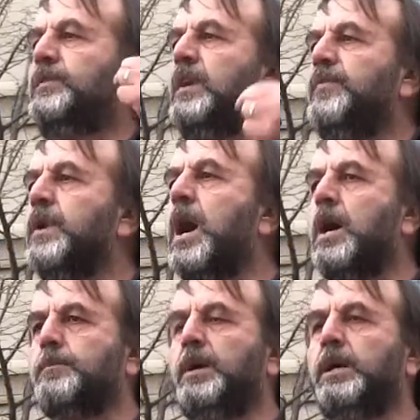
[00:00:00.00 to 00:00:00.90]
Stephen
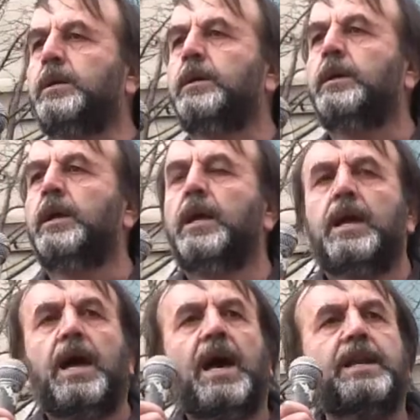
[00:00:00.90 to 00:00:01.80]
Harper
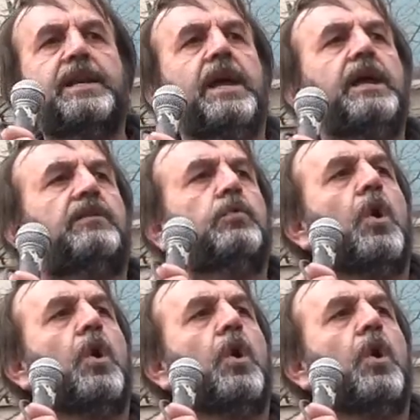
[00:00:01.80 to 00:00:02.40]
and his